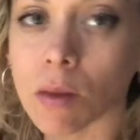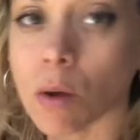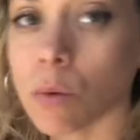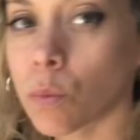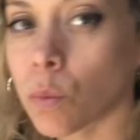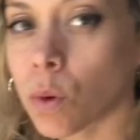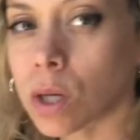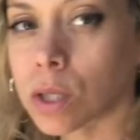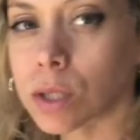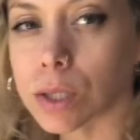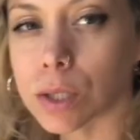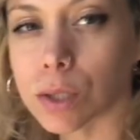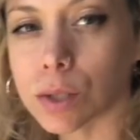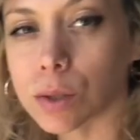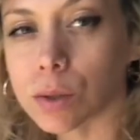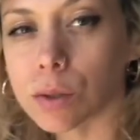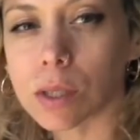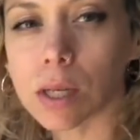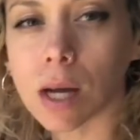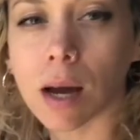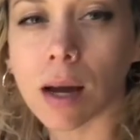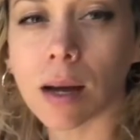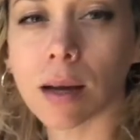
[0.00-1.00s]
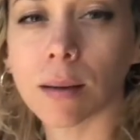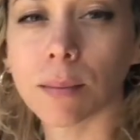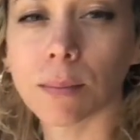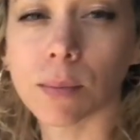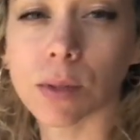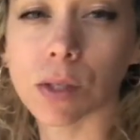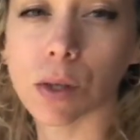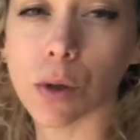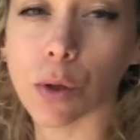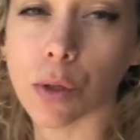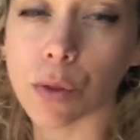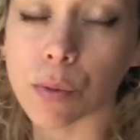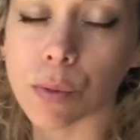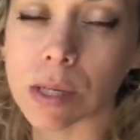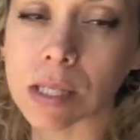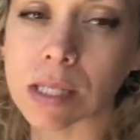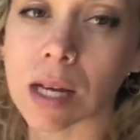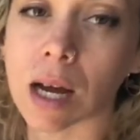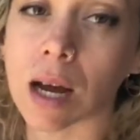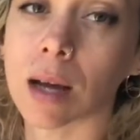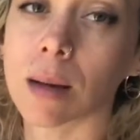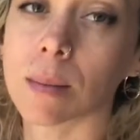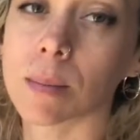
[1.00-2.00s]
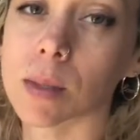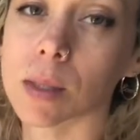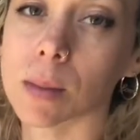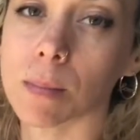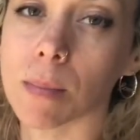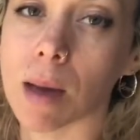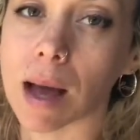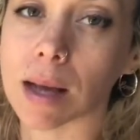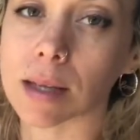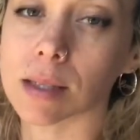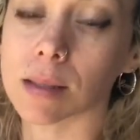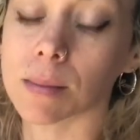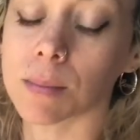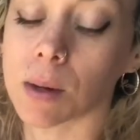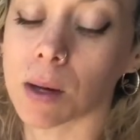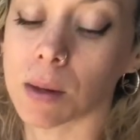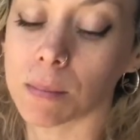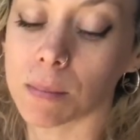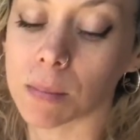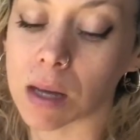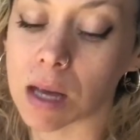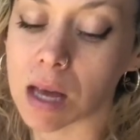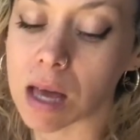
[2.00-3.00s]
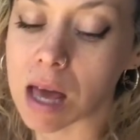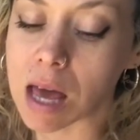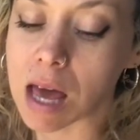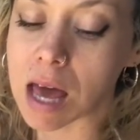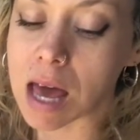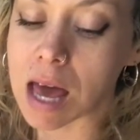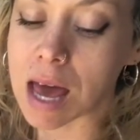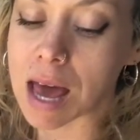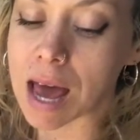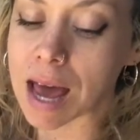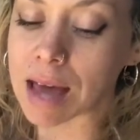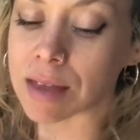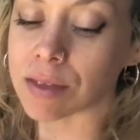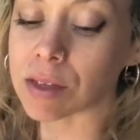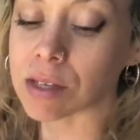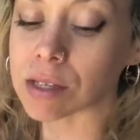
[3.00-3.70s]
1 to 2 times, 3 times maximum. And